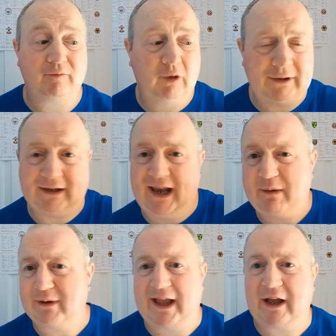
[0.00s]
the line,
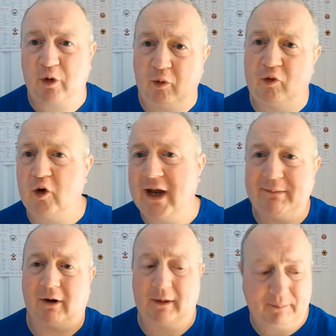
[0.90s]
but they can't go through him
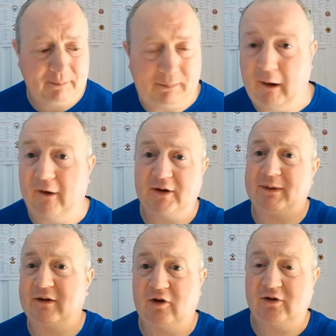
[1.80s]
or pass him
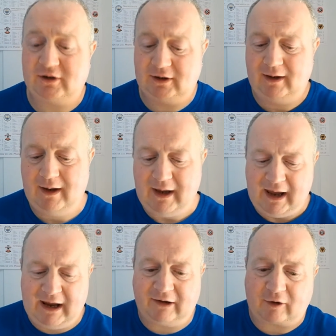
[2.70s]
as such.
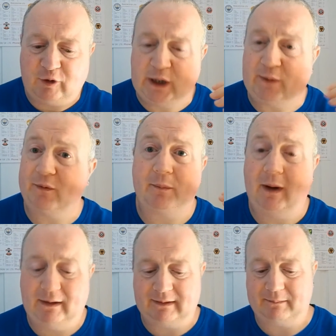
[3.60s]
He is a creative,
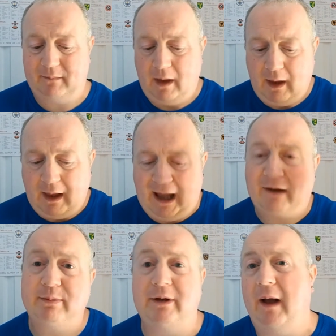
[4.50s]
he's
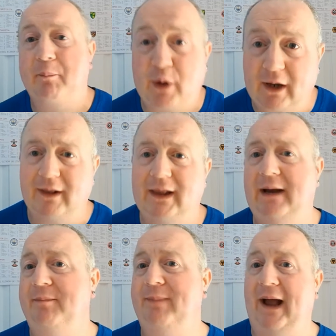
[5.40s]
actually a brilliant
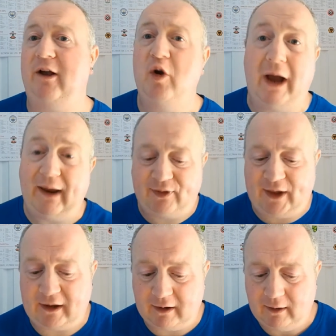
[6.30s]
left back who I
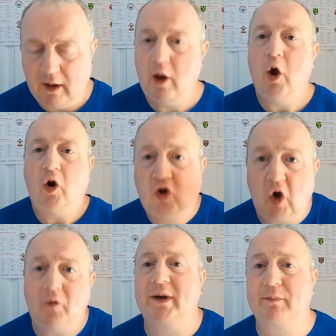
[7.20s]
think
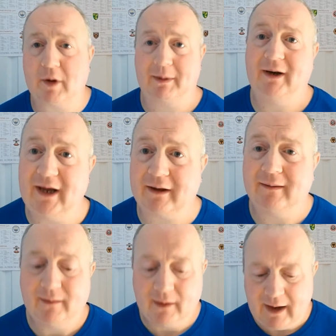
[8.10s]
should be in the Premier League.
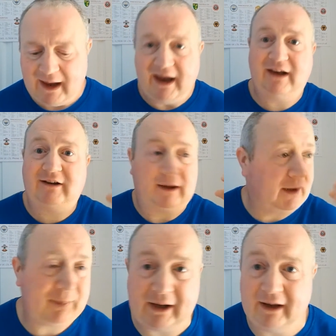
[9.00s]
He's got the
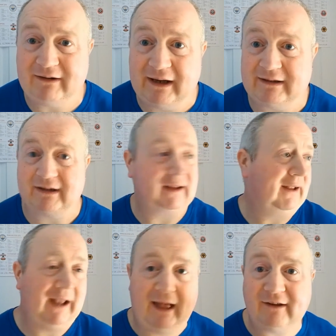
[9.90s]
pace, he's got the
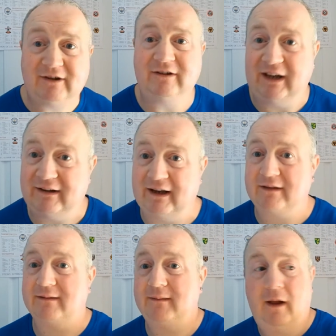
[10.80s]
intelligence, he's got
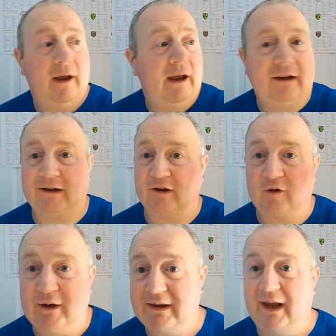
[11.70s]
the
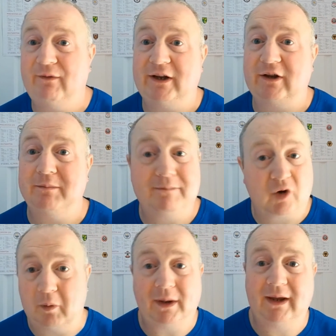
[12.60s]
creativity to
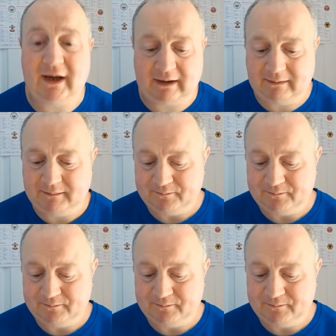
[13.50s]
come on here.